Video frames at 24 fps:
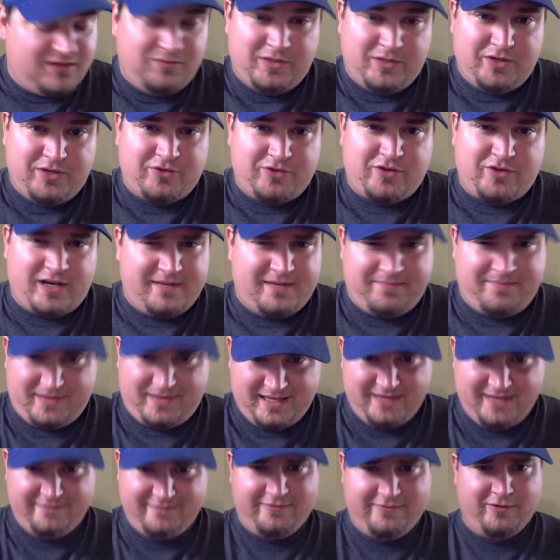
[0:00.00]
when you're trying to
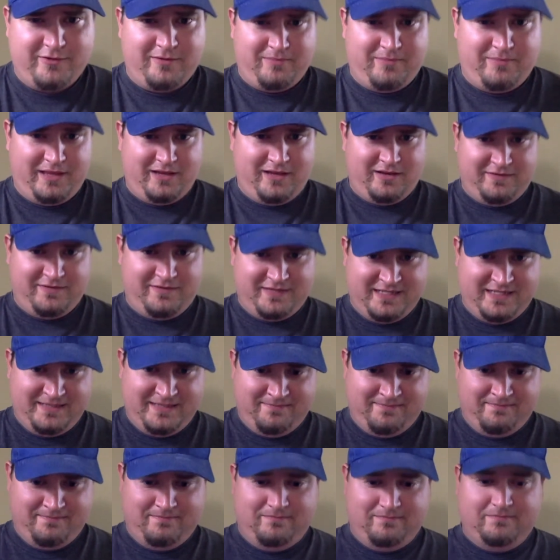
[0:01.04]
play for a playoff team.
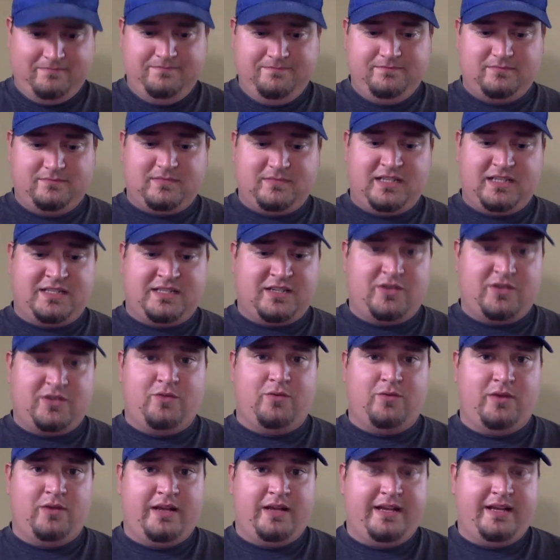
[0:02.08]
It's a
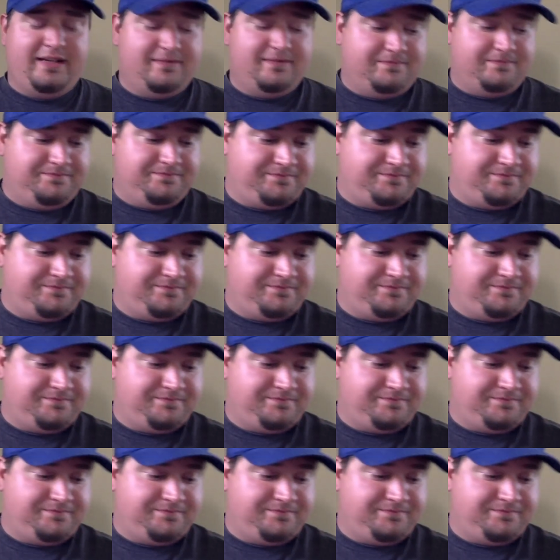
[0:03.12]
great